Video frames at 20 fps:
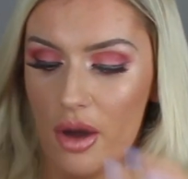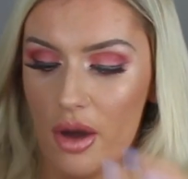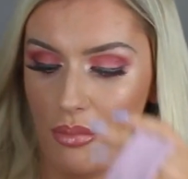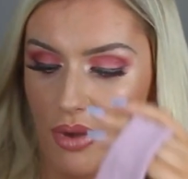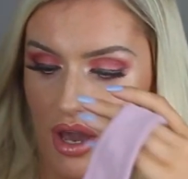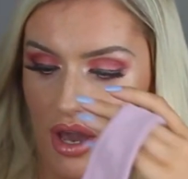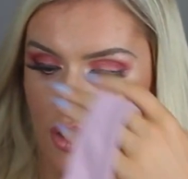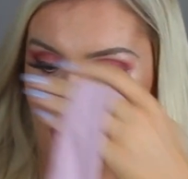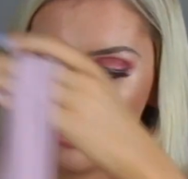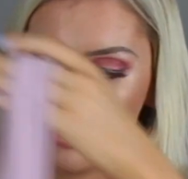
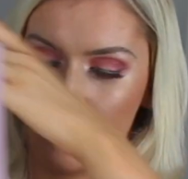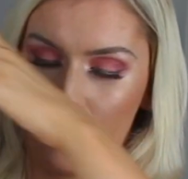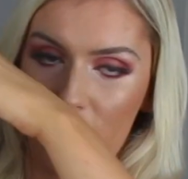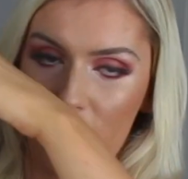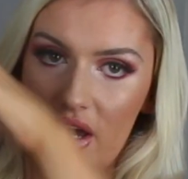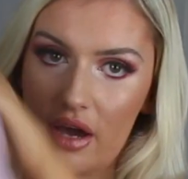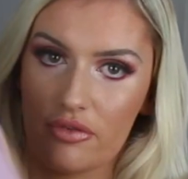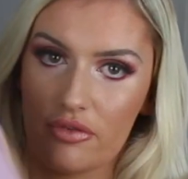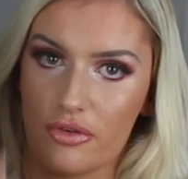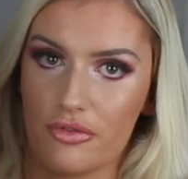but I know
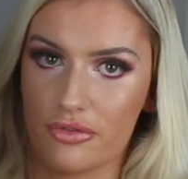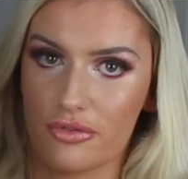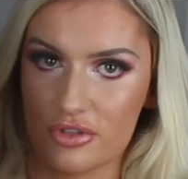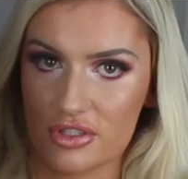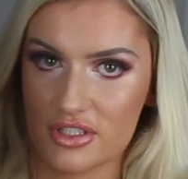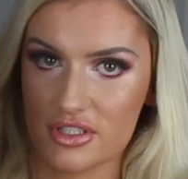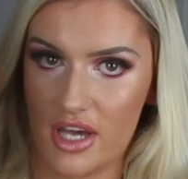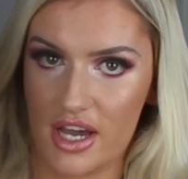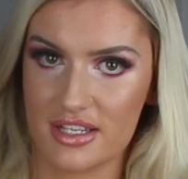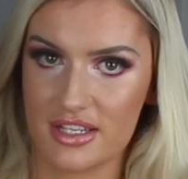poly, I've gone for a
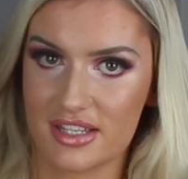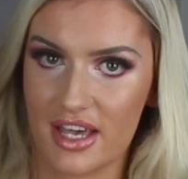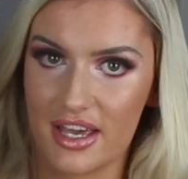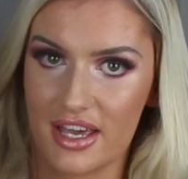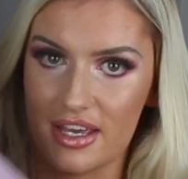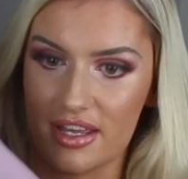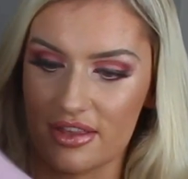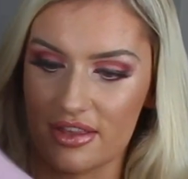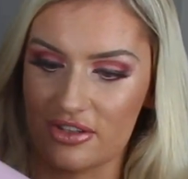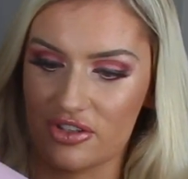size
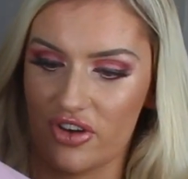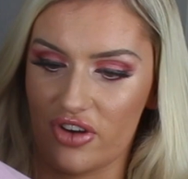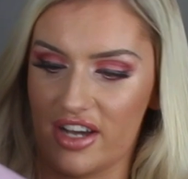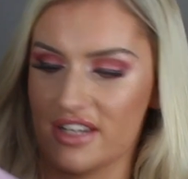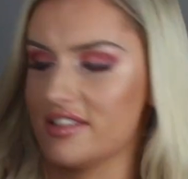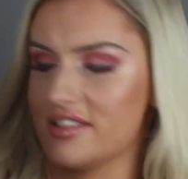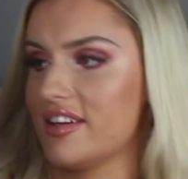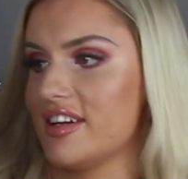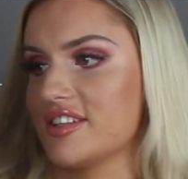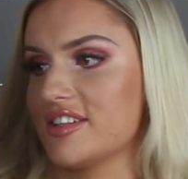8 in the
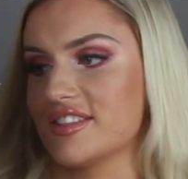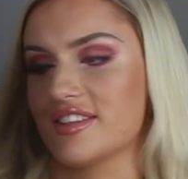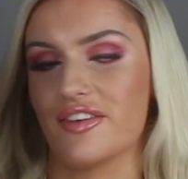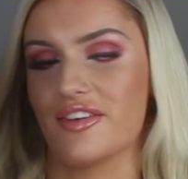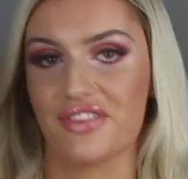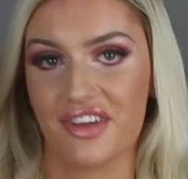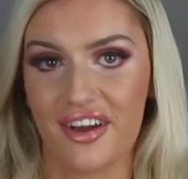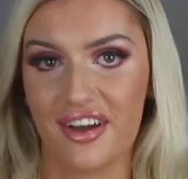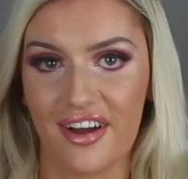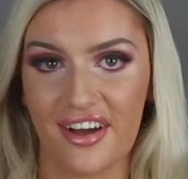dress, and I just
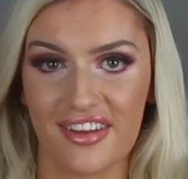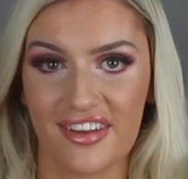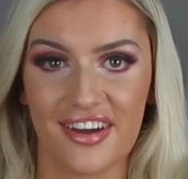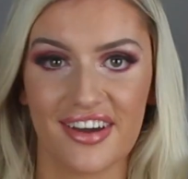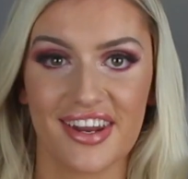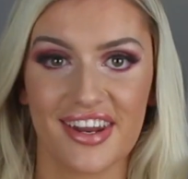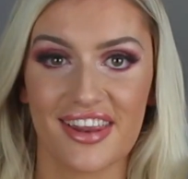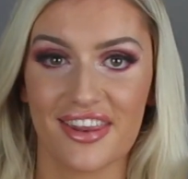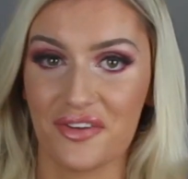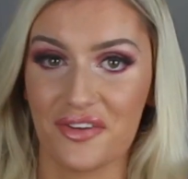love the colour
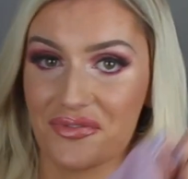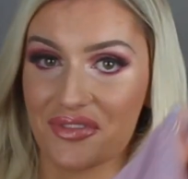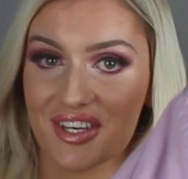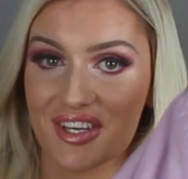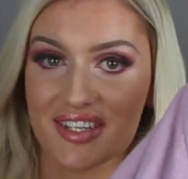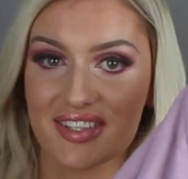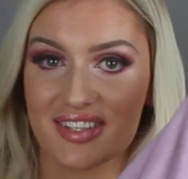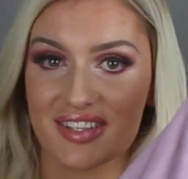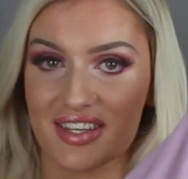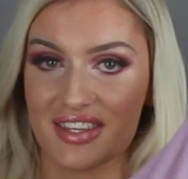and I love
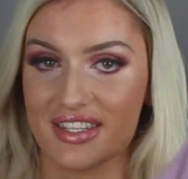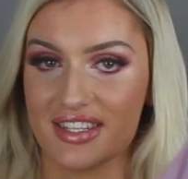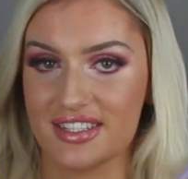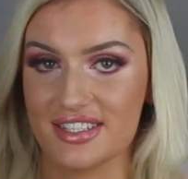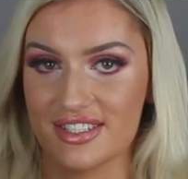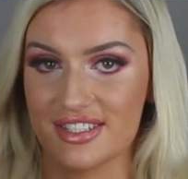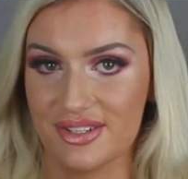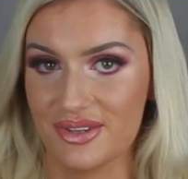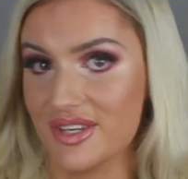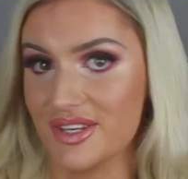this. I think this
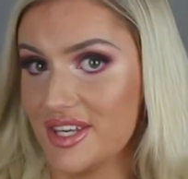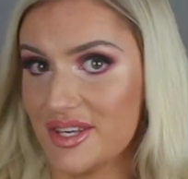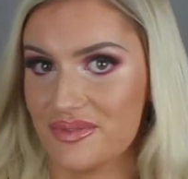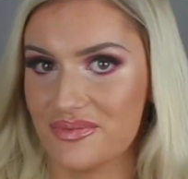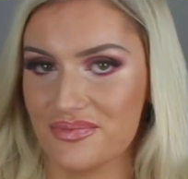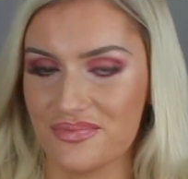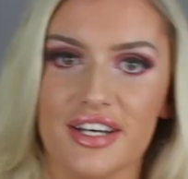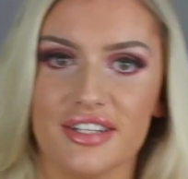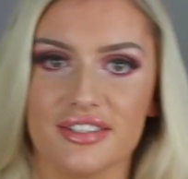is so cute.